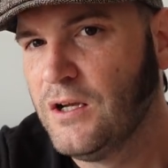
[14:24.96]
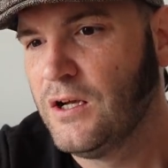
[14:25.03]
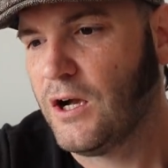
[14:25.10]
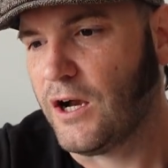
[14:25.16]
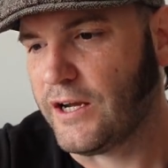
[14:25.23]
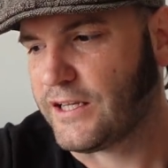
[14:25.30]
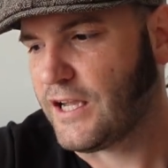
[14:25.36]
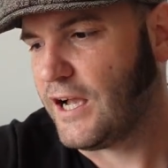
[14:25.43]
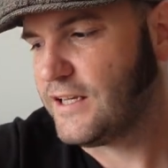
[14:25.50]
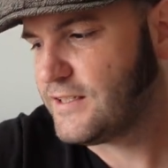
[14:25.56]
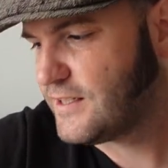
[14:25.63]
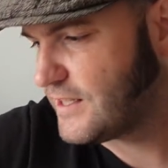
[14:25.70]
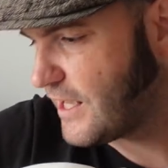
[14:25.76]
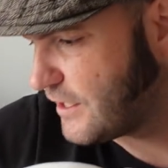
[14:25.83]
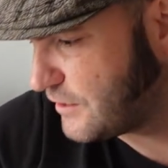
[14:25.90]
all right,
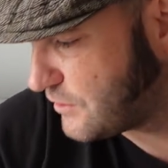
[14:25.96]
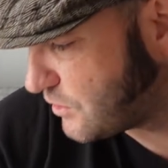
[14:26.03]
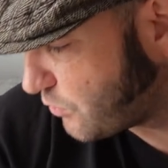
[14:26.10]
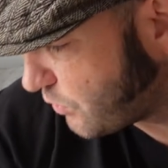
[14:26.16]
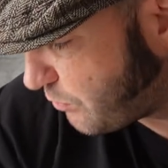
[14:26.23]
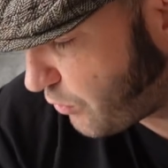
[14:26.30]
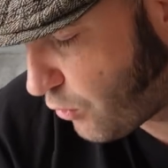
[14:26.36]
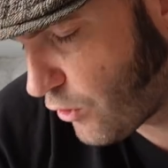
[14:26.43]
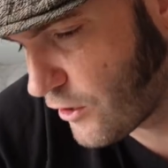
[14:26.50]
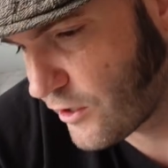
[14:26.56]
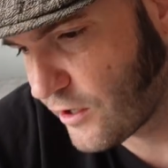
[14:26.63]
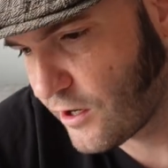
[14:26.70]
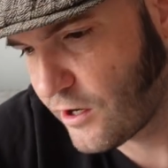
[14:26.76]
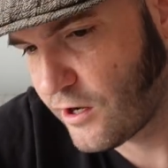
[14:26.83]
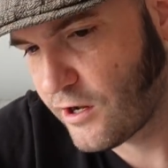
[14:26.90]
guys, that is the report.
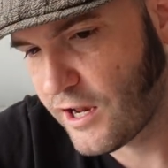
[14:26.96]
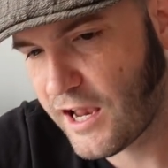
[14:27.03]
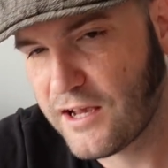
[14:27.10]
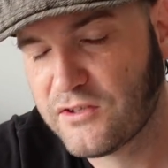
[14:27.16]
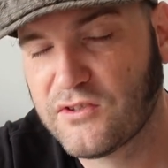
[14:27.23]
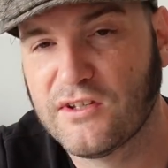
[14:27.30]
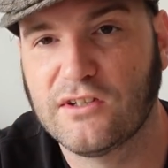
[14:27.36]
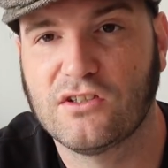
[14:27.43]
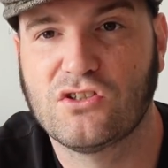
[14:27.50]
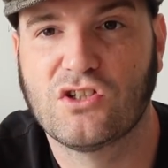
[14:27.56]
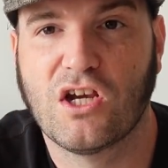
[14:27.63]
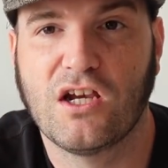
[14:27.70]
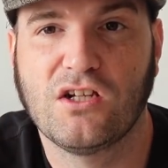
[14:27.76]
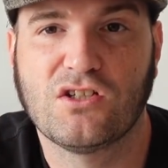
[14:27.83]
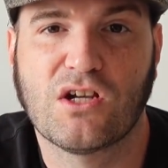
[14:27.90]
As things
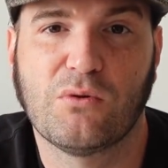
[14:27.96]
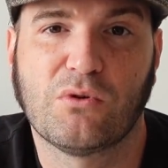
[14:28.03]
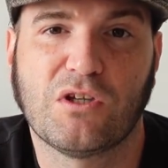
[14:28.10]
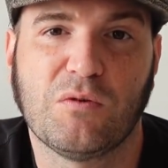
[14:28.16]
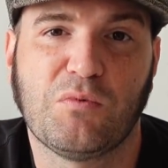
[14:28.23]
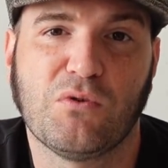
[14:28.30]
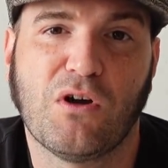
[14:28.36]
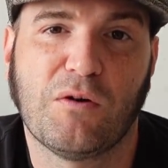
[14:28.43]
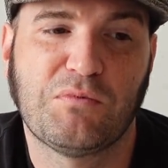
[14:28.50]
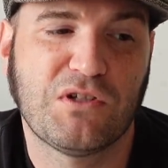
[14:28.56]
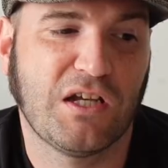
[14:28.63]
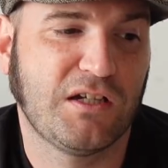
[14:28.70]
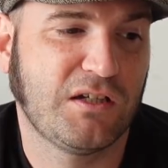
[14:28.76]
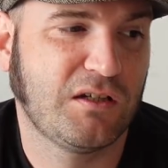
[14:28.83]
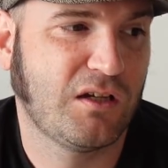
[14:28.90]
change, I will keep you
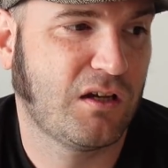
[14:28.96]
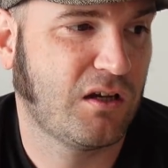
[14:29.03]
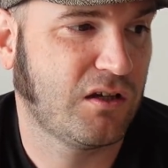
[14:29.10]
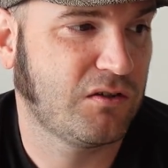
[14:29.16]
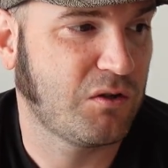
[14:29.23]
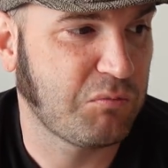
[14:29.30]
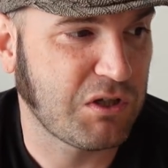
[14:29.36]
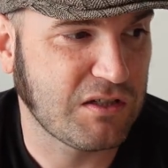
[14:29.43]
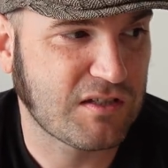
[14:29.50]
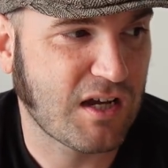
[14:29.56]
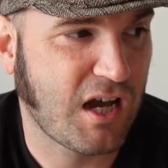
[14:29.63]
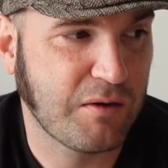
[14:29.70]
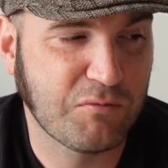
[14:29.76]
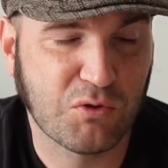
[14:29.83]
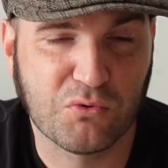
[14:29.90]
updated. In the
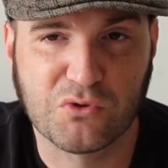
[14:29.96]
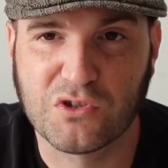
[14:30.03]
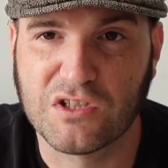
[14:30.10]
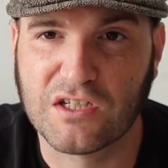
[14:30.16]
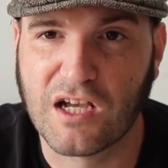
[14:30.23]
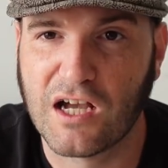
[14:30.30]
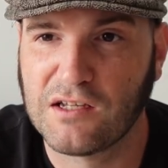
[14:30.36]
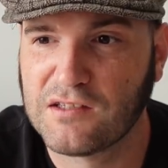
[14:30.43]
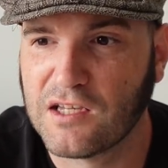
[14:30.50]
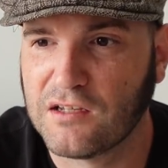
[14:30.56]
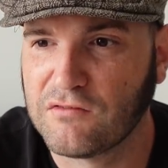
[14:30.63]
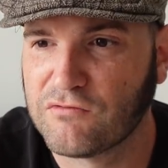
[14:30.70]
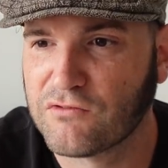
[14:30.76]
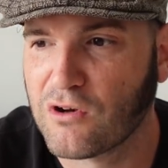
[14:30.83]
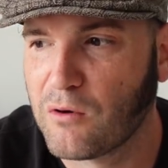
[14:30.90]
meantime, you will see
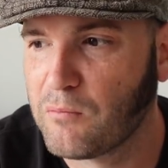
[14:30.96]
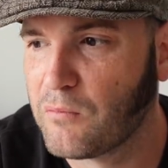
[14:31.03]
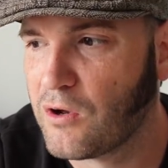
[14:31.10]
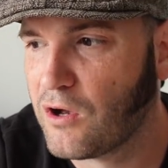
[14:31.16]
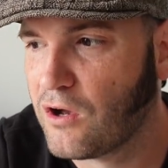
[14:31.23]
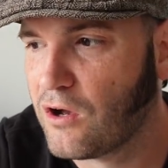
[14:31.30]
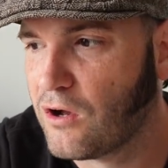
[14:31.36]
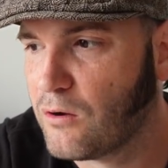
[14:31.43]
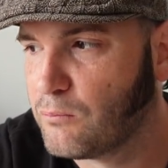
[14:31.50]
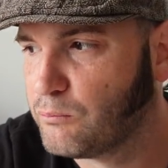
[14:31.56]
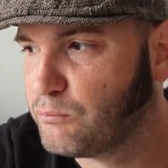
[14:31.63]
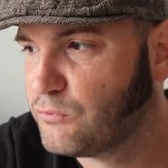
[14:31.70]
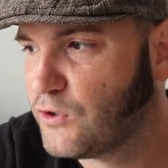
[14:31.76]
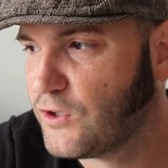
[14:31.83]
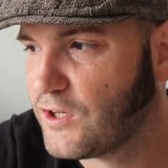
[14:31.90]
content from
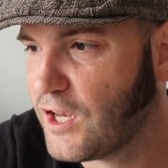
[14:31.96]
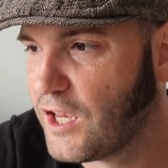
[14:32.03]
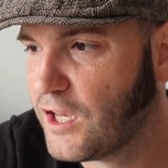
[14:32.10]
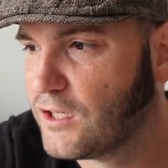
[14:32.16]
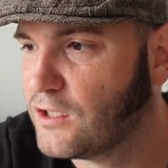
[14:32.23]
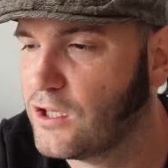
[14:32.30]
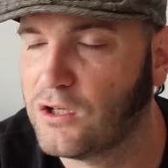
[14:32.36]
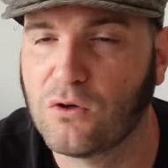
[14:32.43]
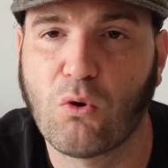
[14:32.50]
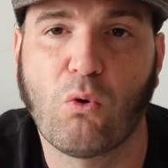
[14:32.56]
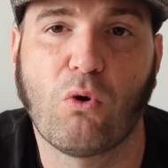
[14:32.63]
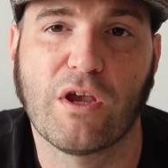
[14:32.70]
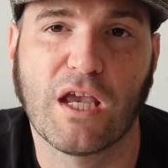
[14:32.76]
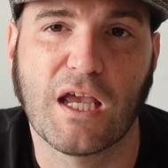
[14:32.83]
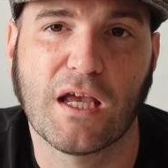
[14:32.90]
Da Nang and
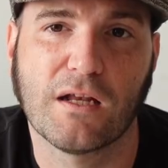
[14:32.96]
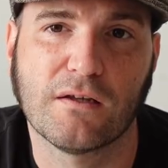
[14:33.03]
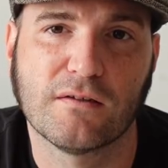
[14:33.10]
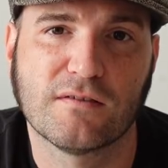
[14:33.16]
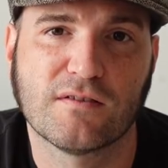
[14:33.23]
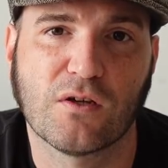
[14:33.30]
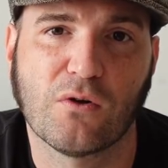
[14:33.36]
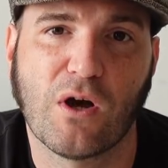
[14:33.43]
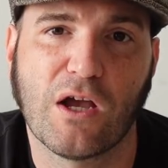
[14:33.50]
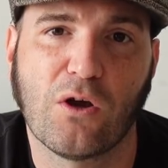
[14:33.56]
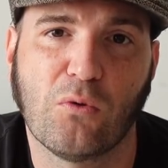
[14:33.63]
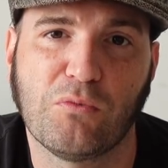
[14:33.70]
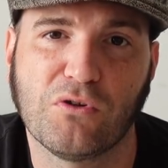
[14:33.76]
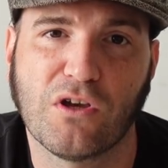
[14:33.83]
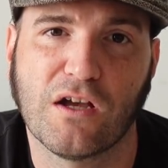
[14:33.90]
Hoi An. So I
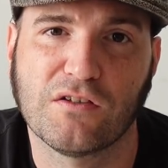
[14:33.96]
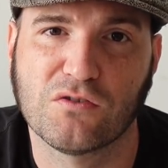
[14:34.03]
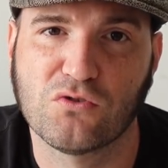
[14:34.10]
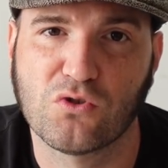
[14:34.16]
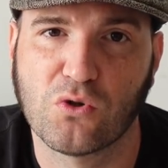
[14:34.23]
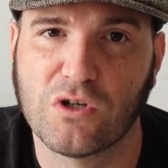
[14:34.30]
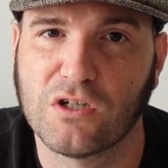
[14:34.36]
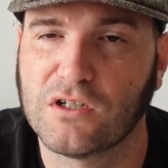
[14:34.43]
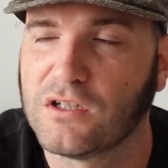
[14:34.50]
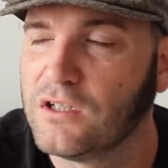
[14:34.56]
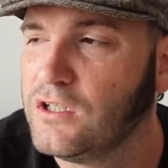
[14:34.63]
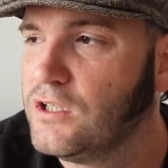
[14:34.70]
hope you guys enjoy it.